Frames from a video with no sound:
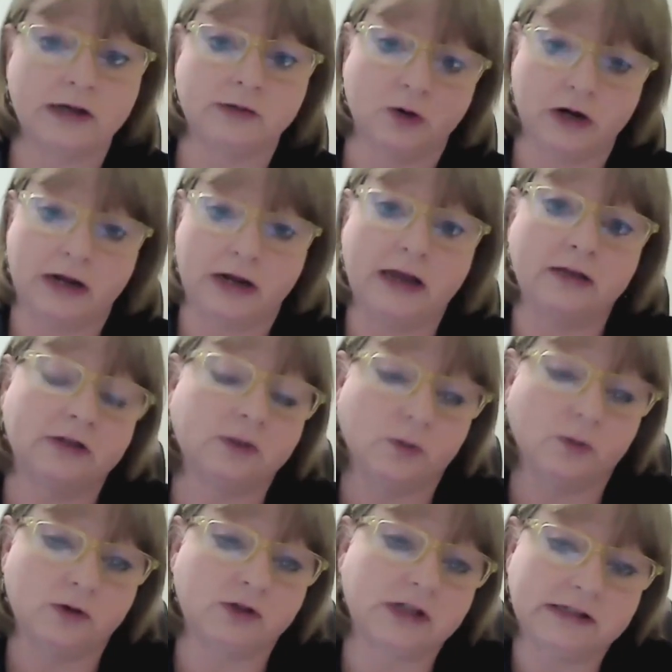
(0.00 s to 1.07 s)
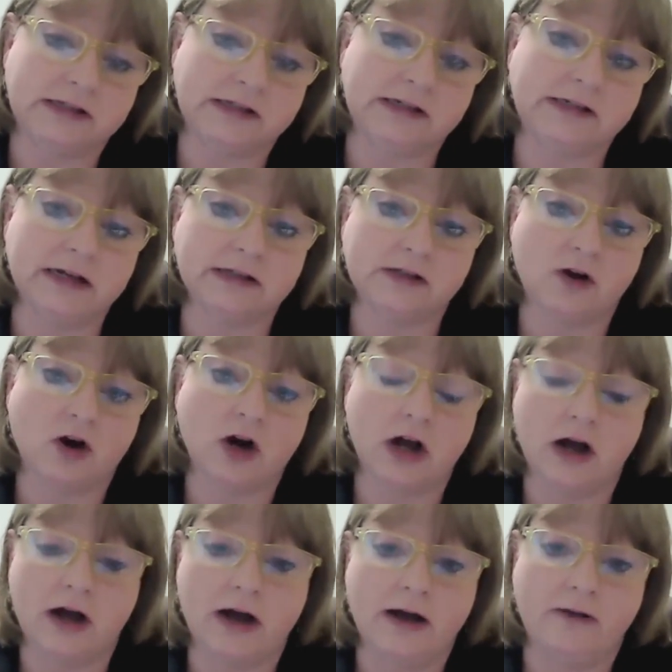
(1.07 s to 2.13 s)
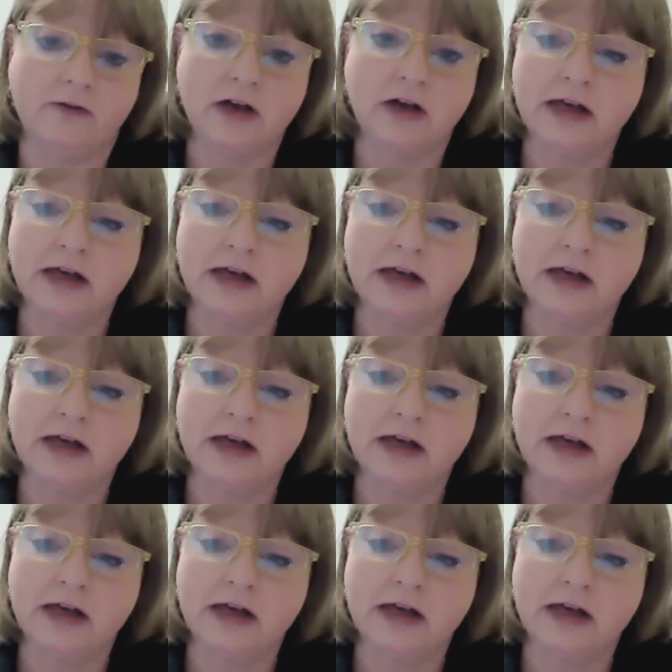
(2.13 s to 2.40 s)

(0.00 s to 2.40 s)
we're going to get this Route 66 archive